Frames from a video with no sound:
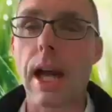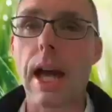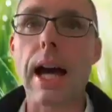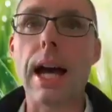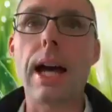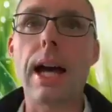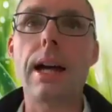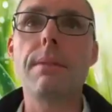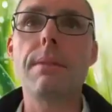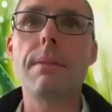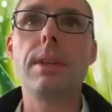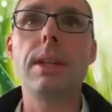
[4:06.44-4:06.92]

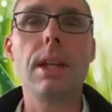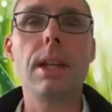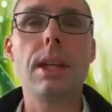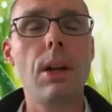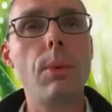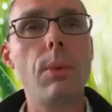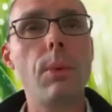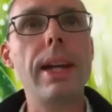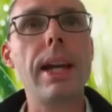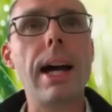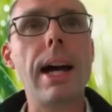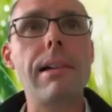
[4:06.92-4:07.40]
Yeah,
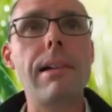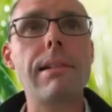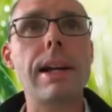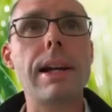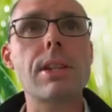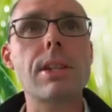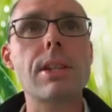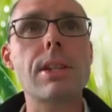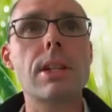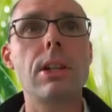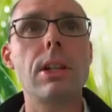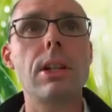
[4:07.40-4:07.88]
we are
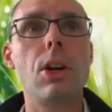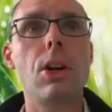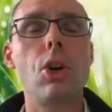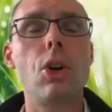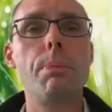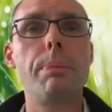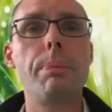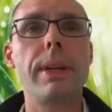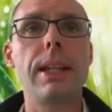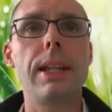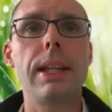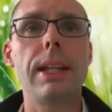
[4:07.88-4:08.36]
actually
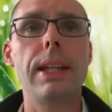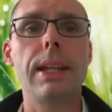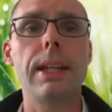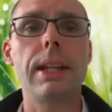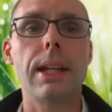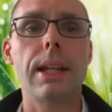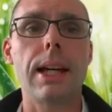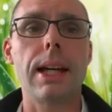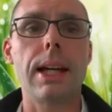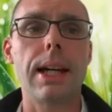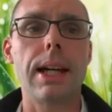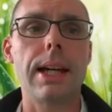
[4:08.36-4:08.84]

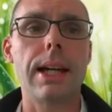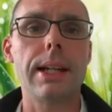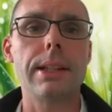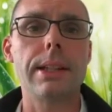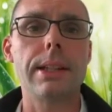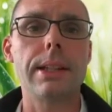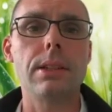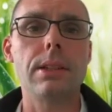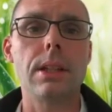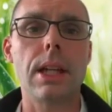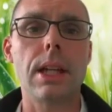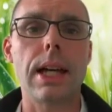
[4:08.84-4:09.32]
opening a
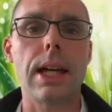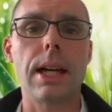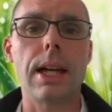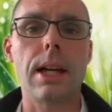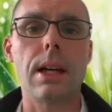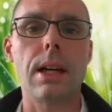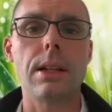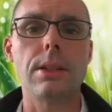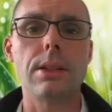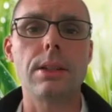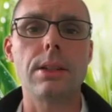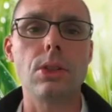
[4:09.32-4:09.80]

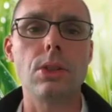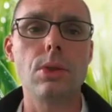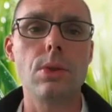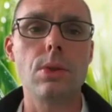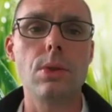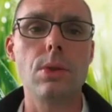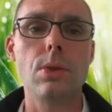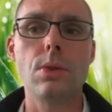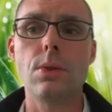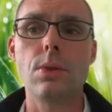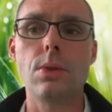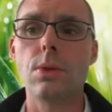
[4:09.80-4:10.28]

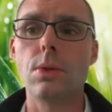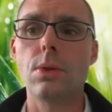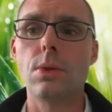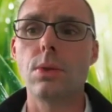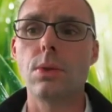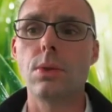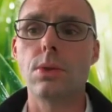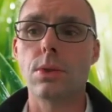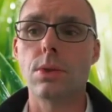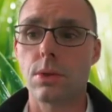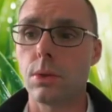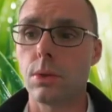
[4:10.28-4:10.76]

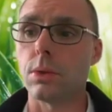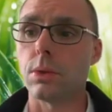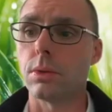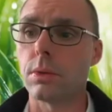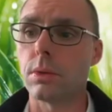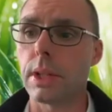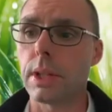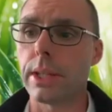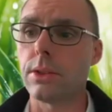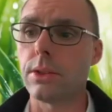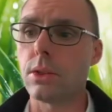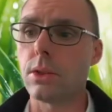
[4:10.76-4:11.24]
new school,
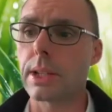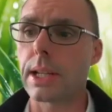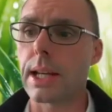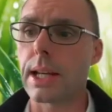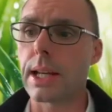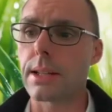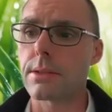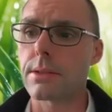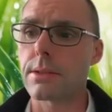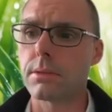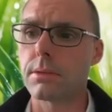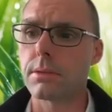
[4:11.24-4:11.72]
a new
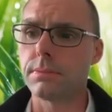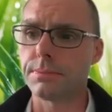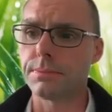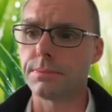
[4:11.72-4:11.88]
class.